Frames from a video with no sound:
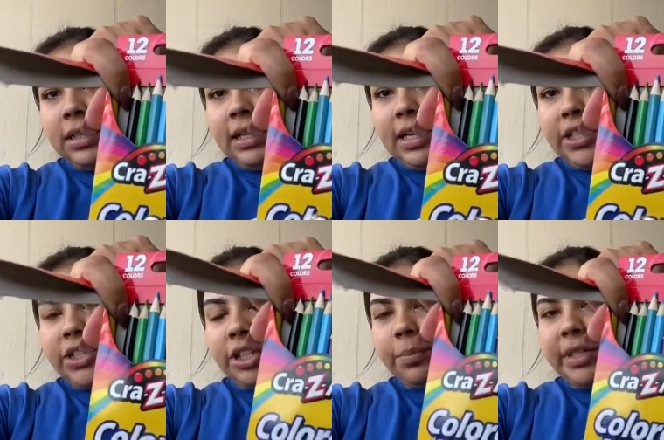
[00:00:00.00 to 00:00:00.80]
as
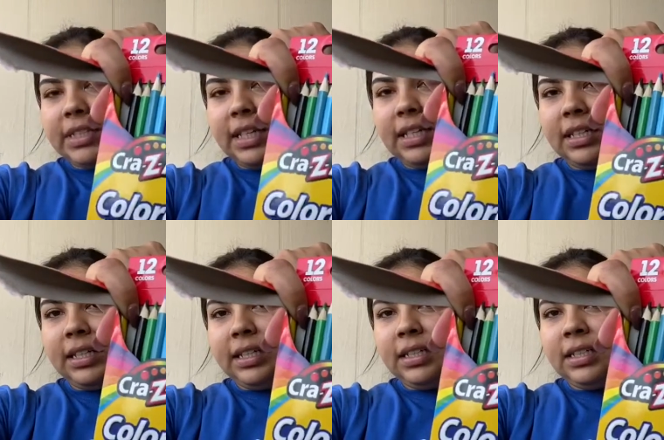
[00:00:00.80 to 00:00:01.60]
sharp as I
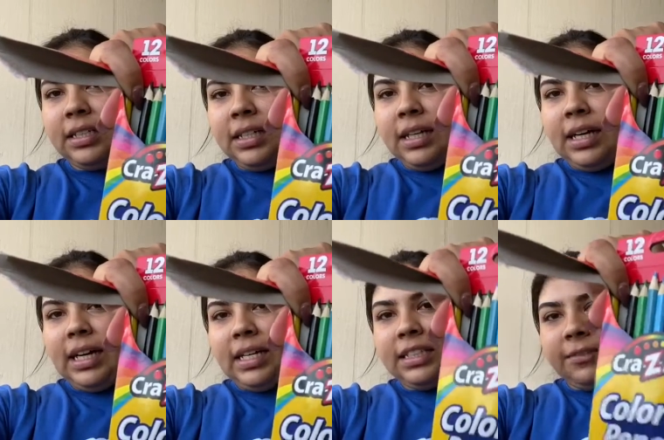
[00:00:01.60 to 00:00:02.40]
could. I
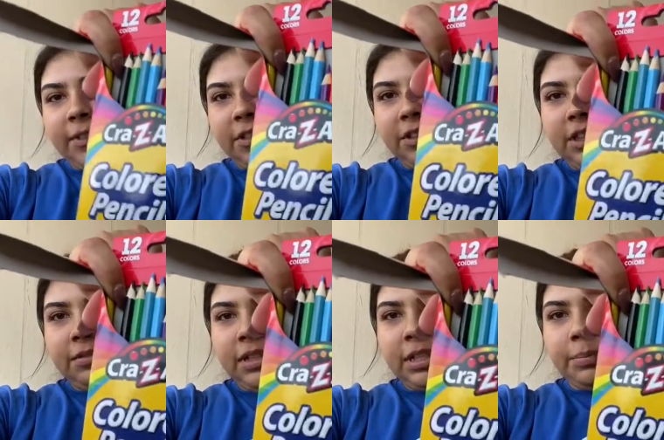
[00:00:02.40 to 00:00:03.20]
had difficulty
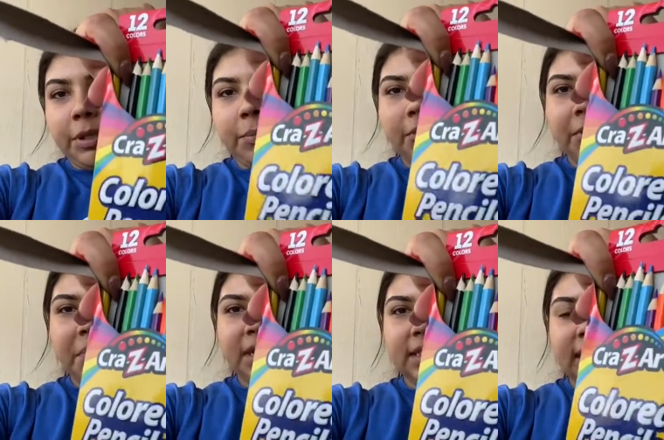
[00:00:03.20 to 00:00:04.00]
with the purple one
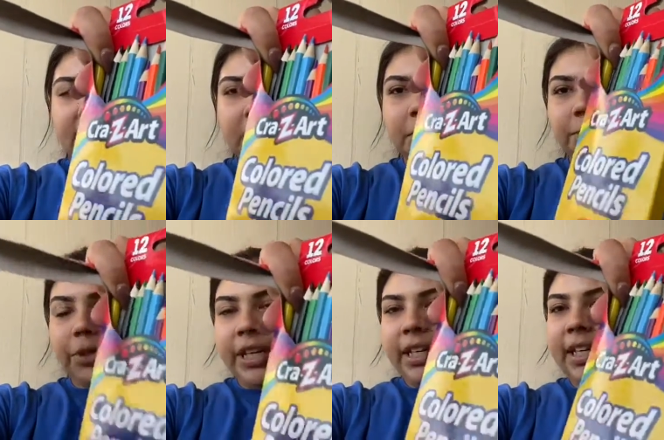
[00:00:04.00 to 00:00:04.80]
because it kept
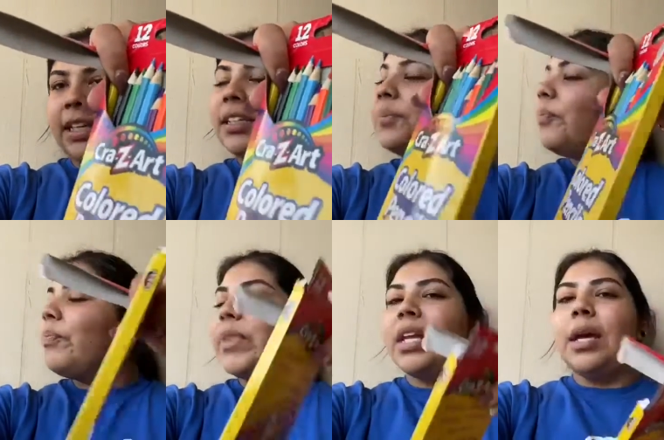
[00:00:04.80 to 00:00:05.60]
breaking.
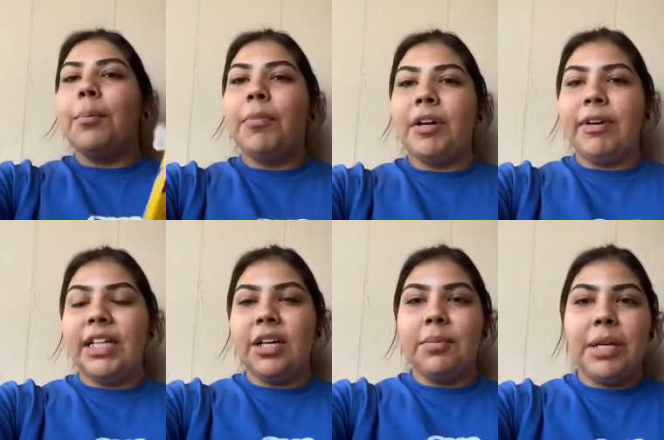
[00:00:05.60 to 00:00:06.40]
But right
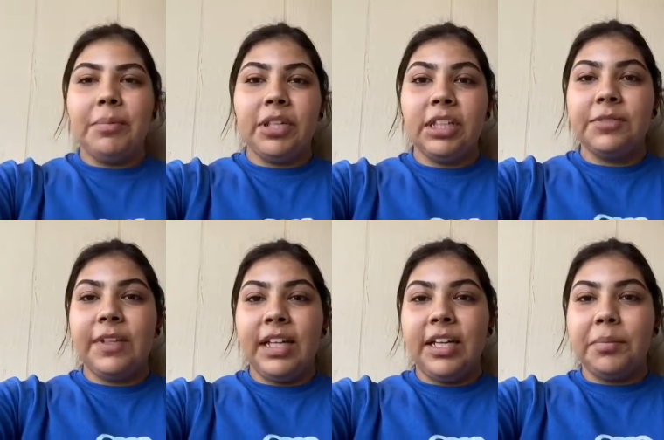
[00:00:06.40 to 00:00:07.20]
now my brother's
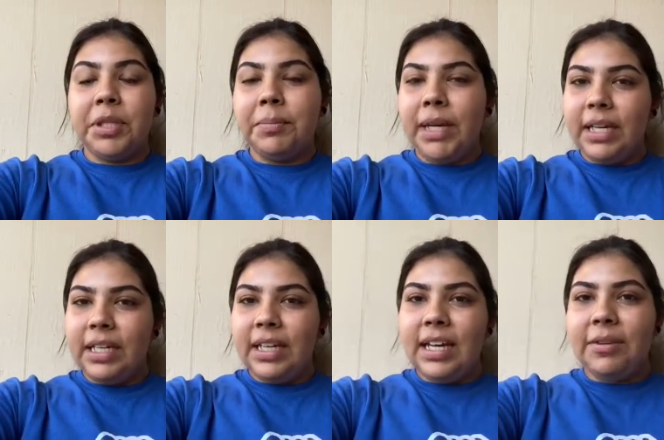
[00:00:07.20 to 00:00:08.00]
filling up the
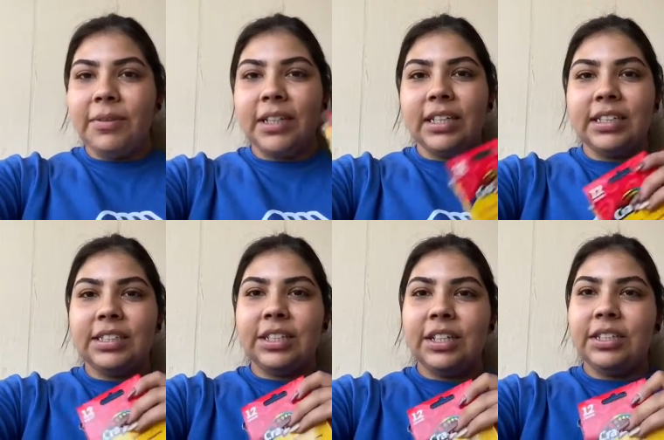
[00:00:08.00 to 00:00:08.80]
baggie and we're gonna
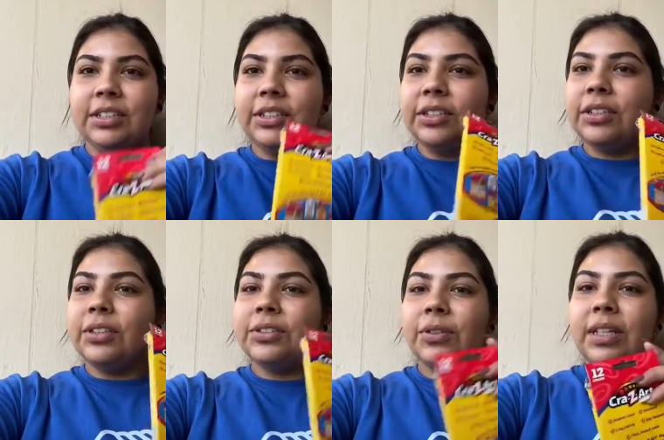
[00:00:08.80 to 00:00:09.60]
start
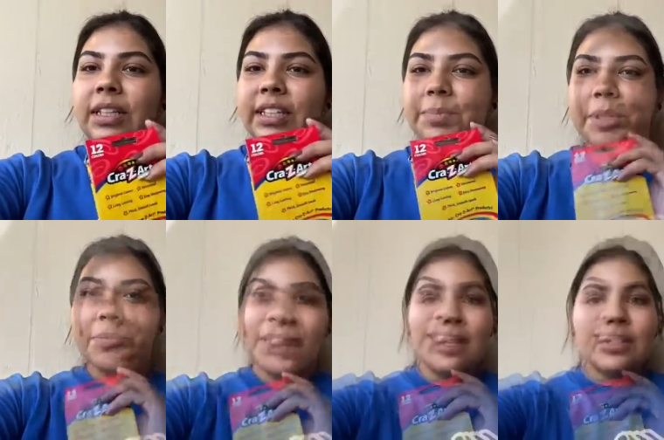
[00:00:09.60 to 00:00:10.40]
doing the
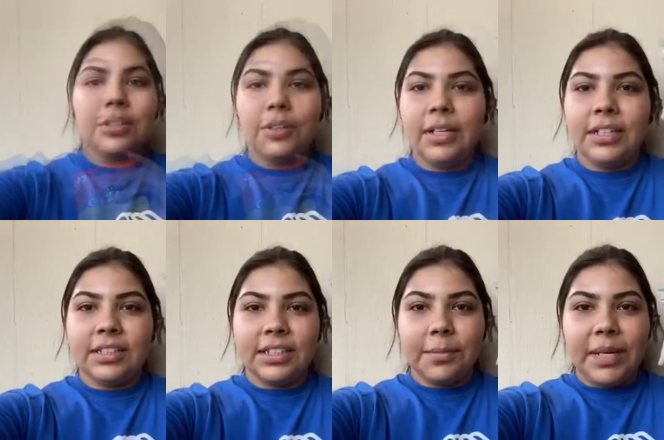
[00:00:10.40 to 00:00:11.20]
experiment. So
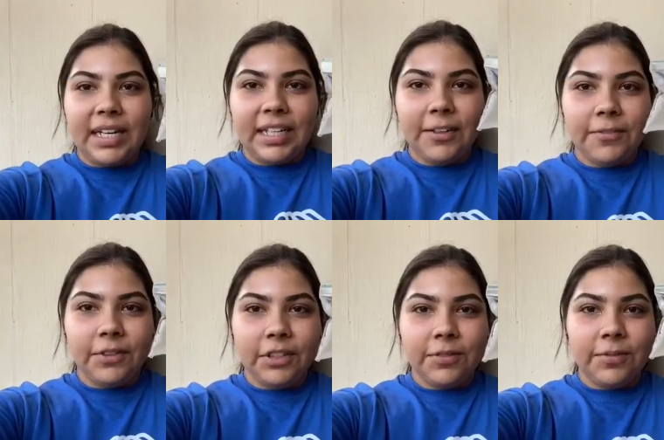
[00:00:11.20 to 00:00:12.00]
here's the baggie
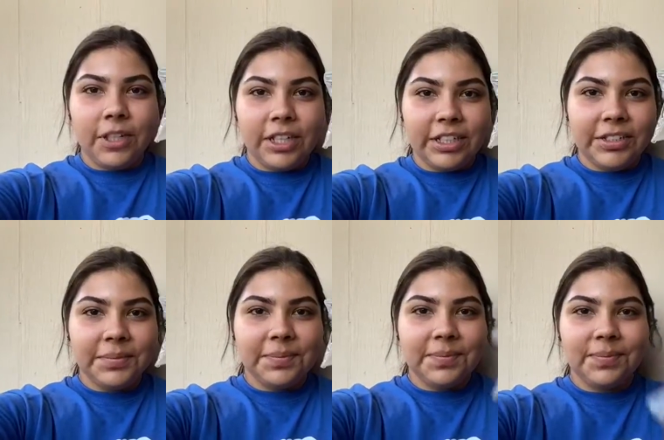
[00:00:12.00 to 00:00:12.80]
full of water,
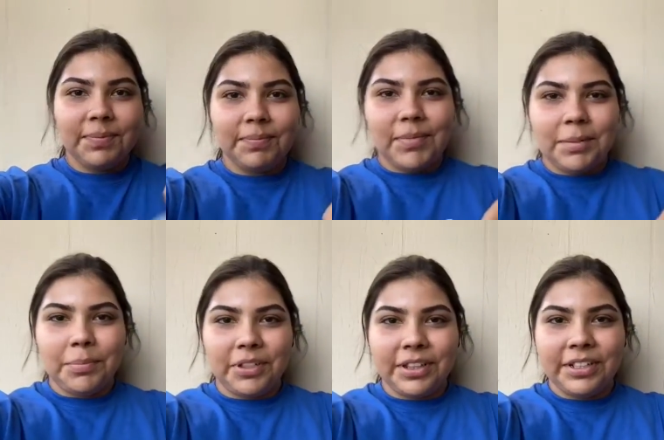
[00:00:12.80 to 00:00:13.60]
my
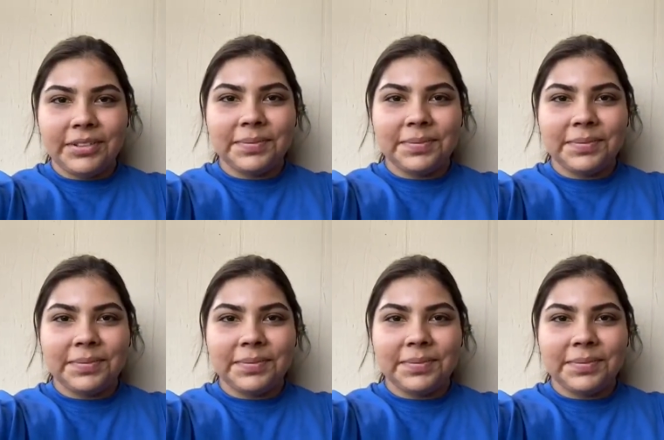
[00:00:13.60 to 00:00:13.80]
brother.